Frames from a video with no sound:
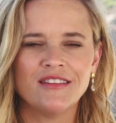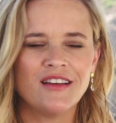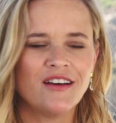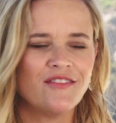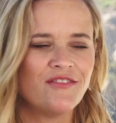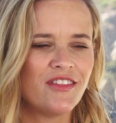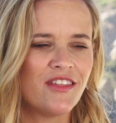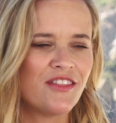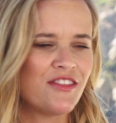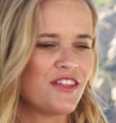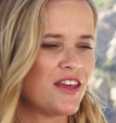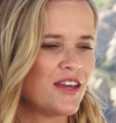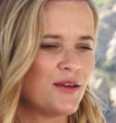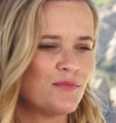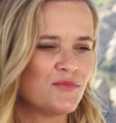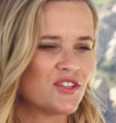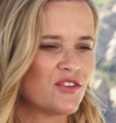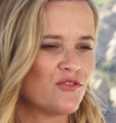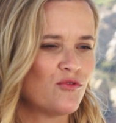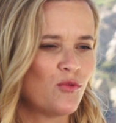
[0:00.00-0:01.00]
love the
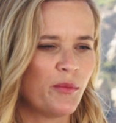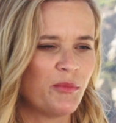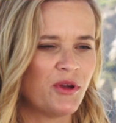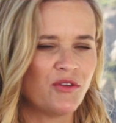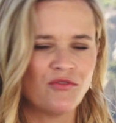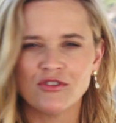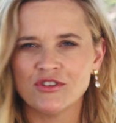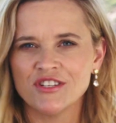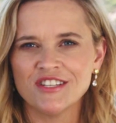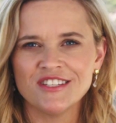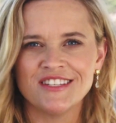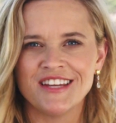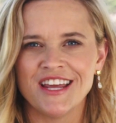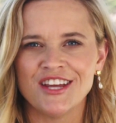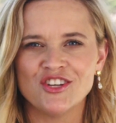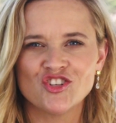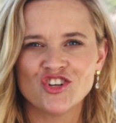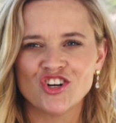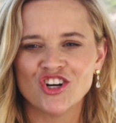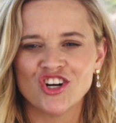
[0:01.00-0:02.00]
themes of women versus
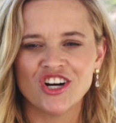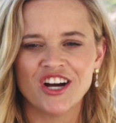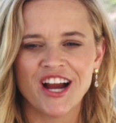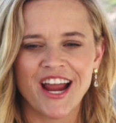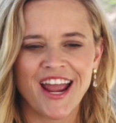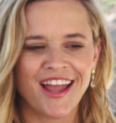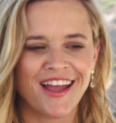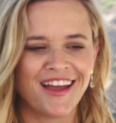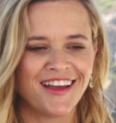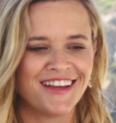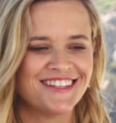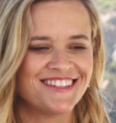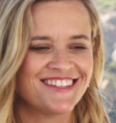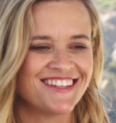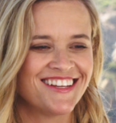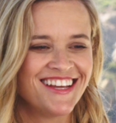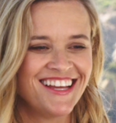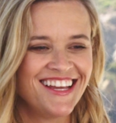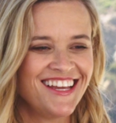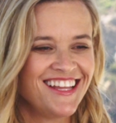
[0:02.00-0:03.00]
nature
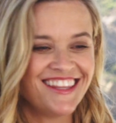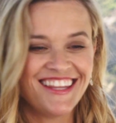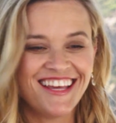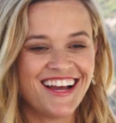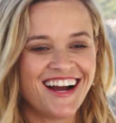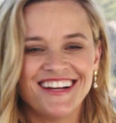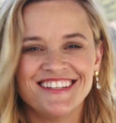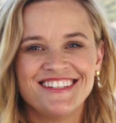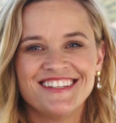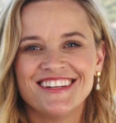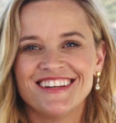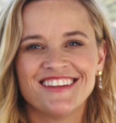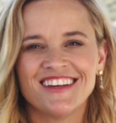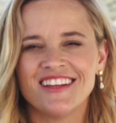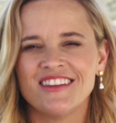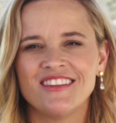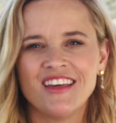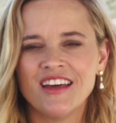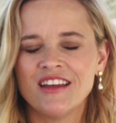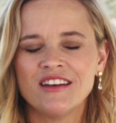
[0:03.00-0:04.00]
and the idea
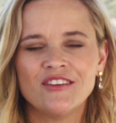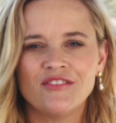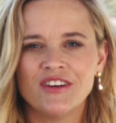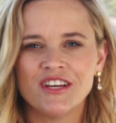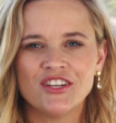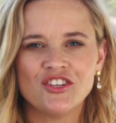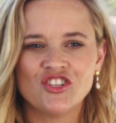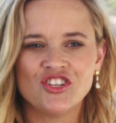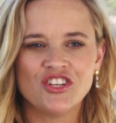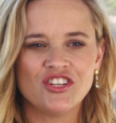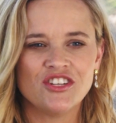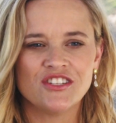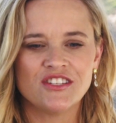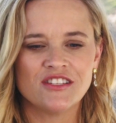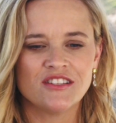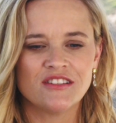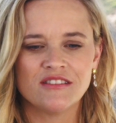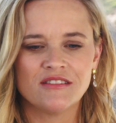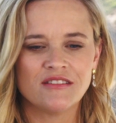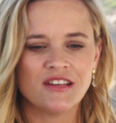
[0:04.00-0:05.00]
that at the end of it, she
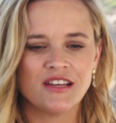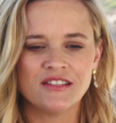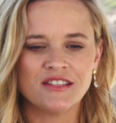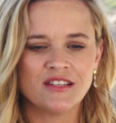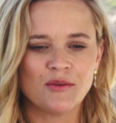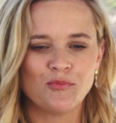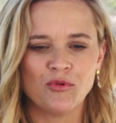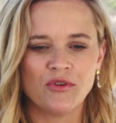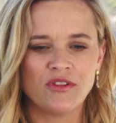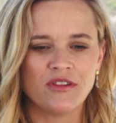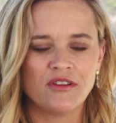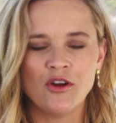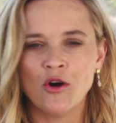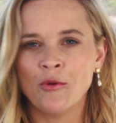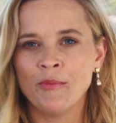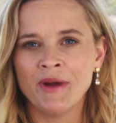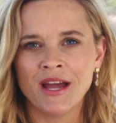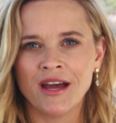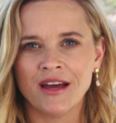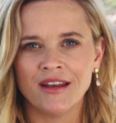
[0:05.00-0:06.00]
ends up with
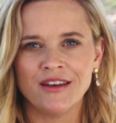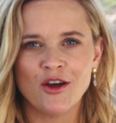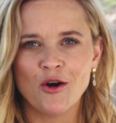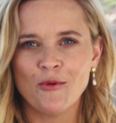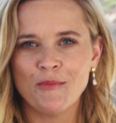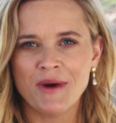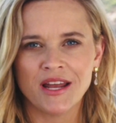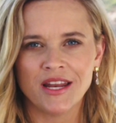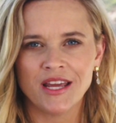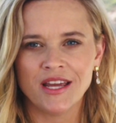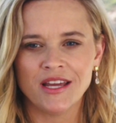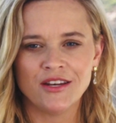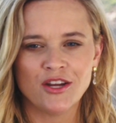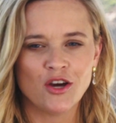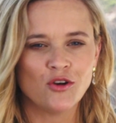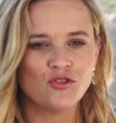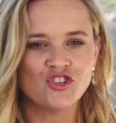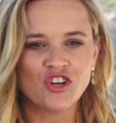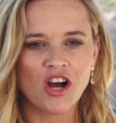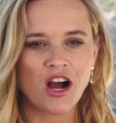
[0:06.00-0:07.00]
no man, no money,
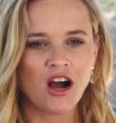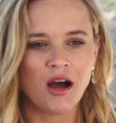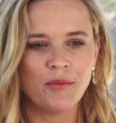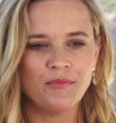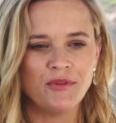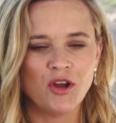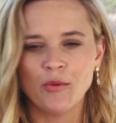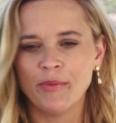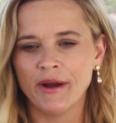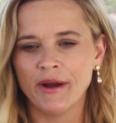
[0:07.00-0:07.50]
no job, no